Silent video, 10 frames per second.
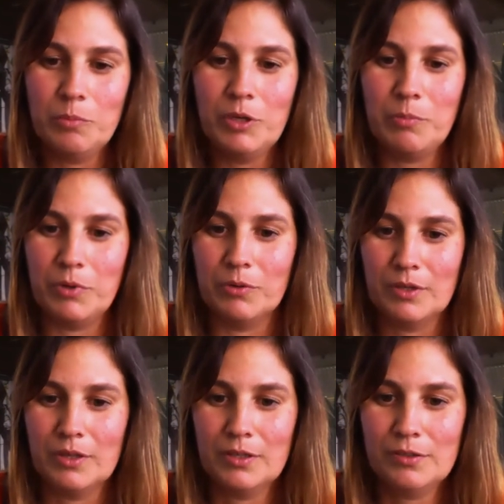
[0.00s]
people.
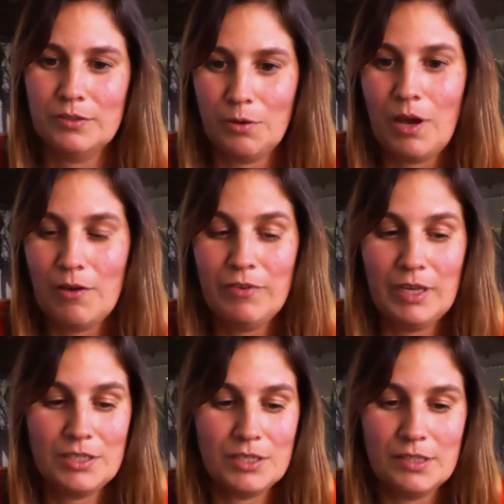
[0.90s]
So I
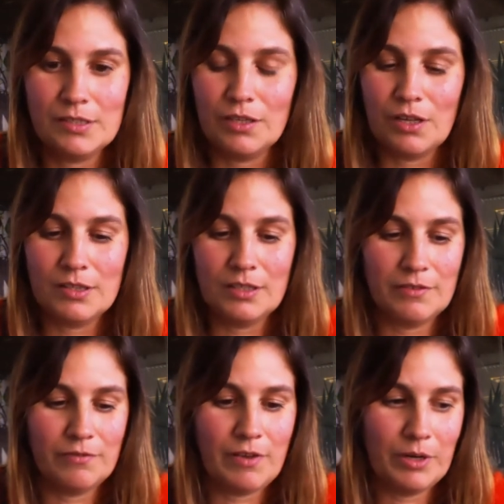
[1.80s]
think this is
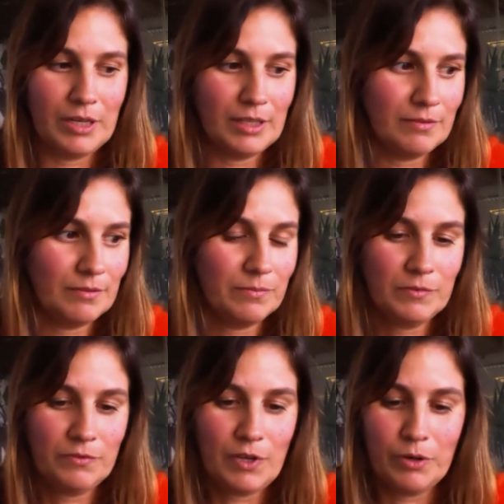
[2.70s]
another very
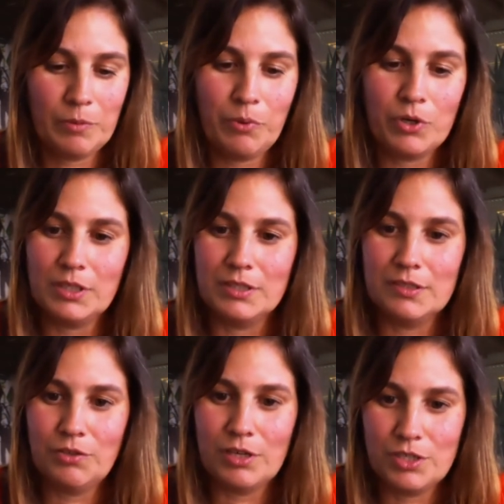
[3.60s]
important
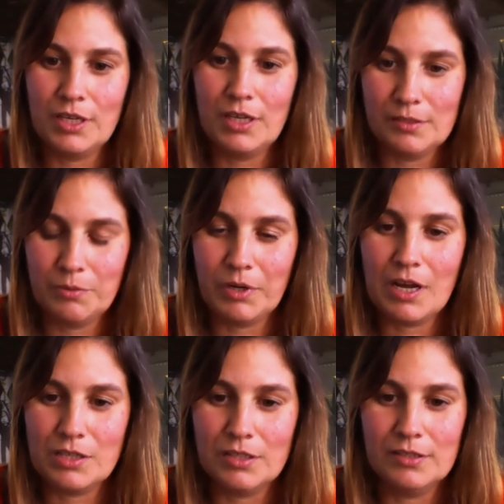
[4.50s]
strategy
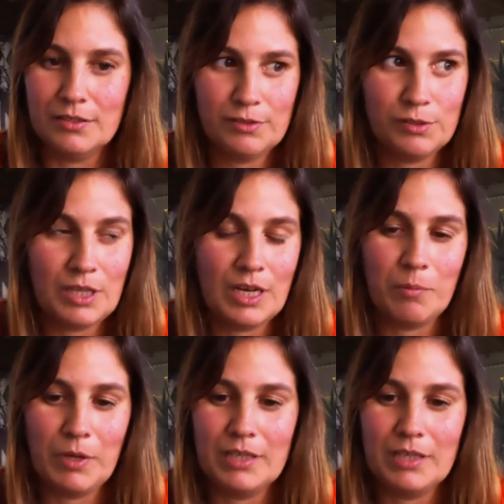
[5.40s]
regarding sustainability.